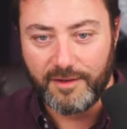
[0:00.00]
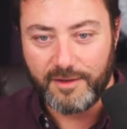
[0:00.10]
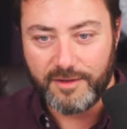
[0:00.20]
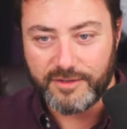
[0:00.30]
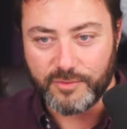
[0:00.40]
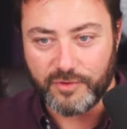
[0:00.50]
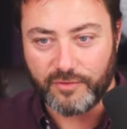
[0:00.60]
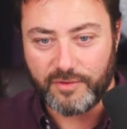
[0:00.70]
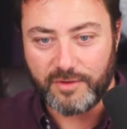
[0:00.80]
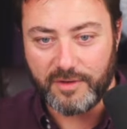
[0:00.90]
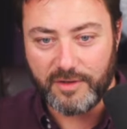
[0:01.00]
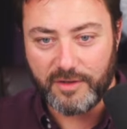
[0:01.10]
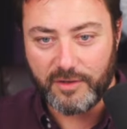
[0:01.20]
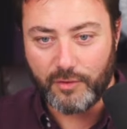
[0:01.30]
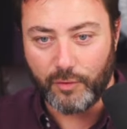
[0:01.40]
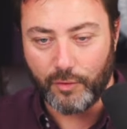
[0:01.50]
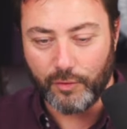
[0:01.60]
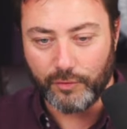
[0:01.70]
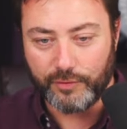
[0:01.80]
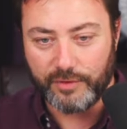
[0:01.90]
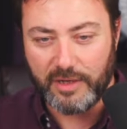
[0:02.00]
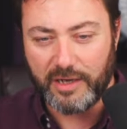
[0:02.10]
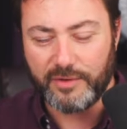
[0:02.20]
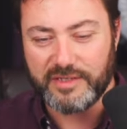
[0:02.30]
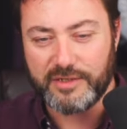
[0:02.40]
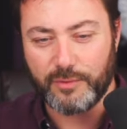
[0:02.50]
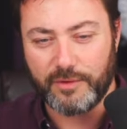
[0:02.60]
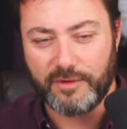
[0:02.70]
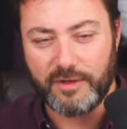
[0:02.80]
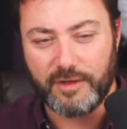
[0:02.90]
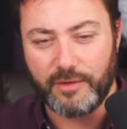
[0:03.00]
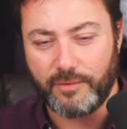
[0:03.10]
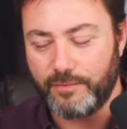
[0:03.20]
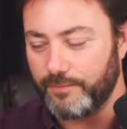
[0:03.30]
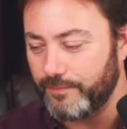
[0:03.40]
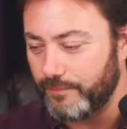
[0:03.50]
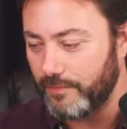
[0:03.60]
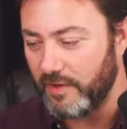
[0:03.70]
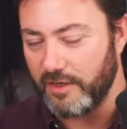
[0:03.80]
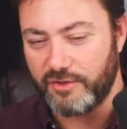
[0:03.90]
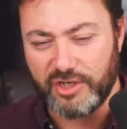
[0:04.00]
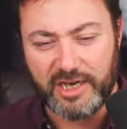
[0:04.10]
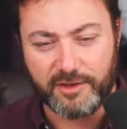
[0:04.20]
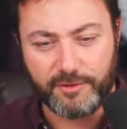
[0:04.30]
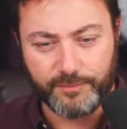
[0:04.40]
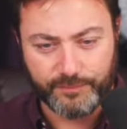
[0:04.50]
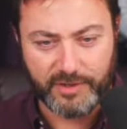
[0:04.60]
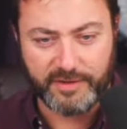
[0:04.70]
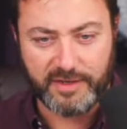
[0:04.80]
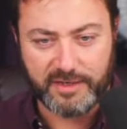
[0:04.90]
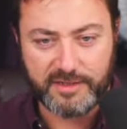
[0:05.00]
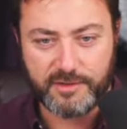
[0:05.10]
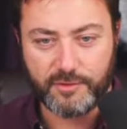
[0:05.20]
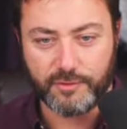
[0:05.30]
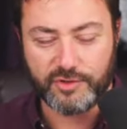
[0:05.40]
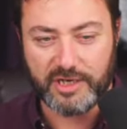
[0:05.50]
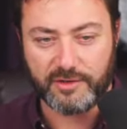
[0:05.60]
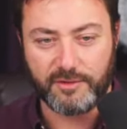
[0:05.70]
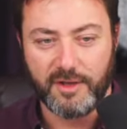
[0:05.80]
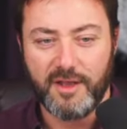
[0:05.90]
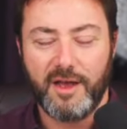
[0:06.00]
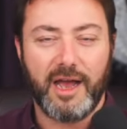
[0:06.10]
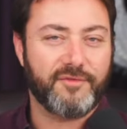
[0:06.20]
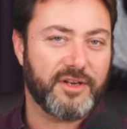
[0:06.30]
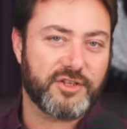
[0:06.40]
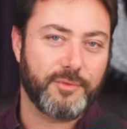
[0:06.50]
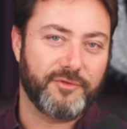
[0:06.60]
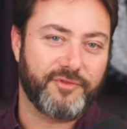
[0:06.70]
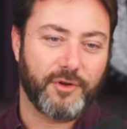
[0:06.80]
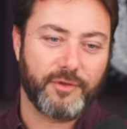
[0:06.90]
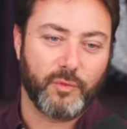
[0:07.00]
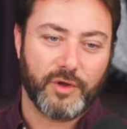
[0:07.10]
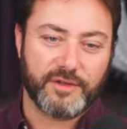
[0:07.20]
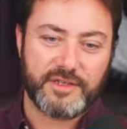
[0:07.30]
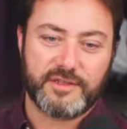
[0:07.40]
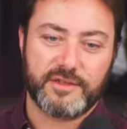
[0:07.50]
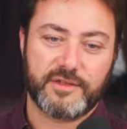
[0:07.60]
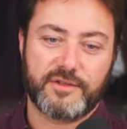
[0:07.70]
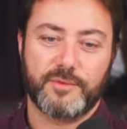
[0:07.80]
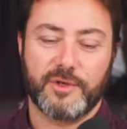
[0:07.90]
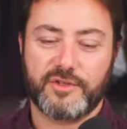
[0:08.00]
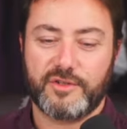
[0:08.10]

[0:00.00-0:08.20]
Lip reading: Some sort of corn. Oh, is this one? No. A jackal, I think it is. Corn jackal. I haven't actually been following the World Eaters too much.